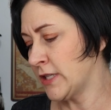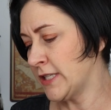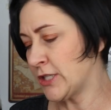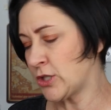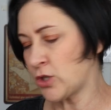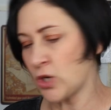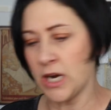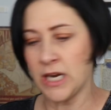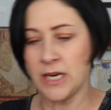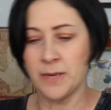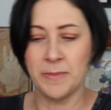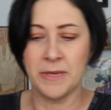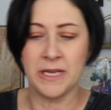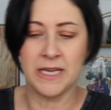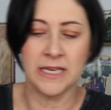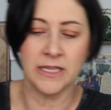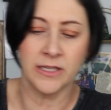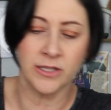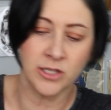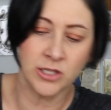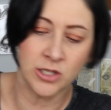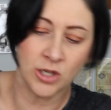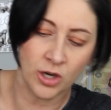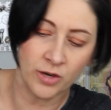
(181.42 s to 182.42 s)
really trying to be
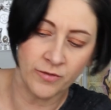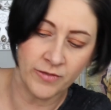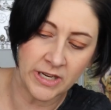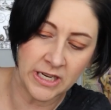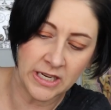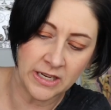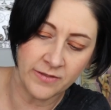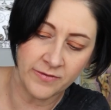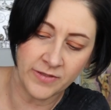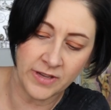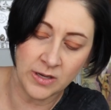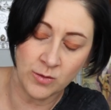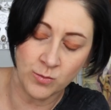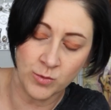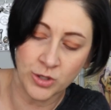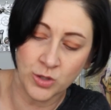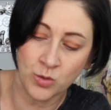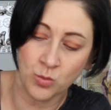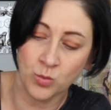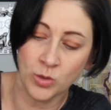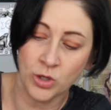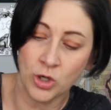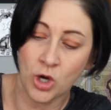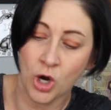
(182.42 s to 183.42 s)
conservative. It
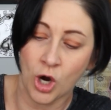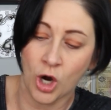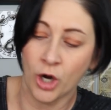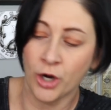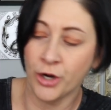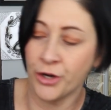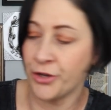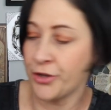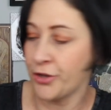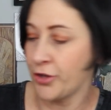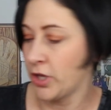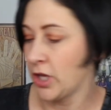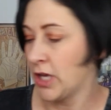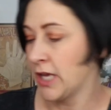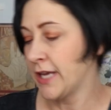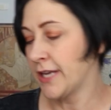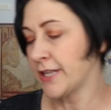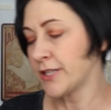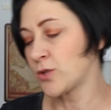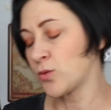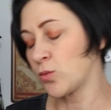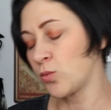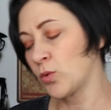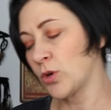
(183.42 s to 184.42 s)
was real hard.
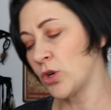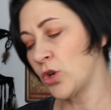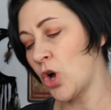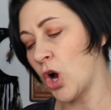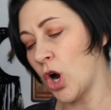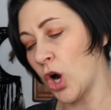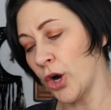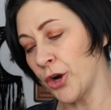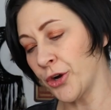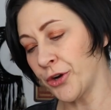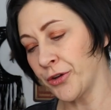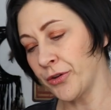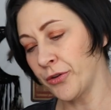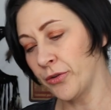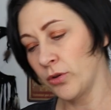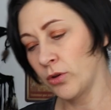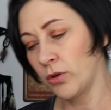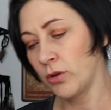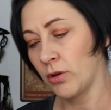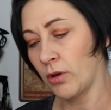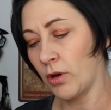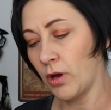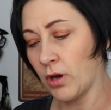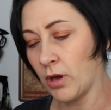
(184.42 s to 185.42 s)
It's real hard.
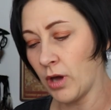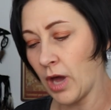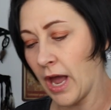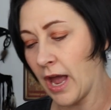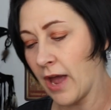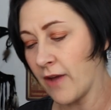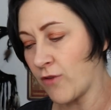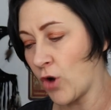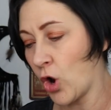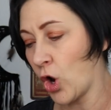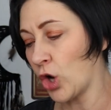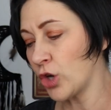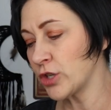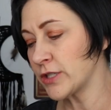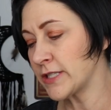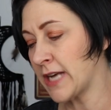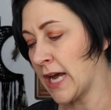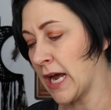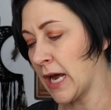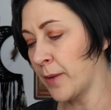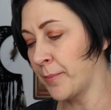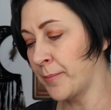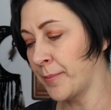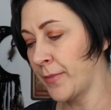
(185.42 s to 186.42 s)
I have a hard
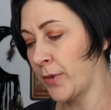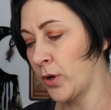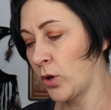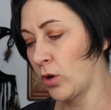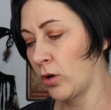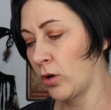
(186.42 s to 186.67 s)
time.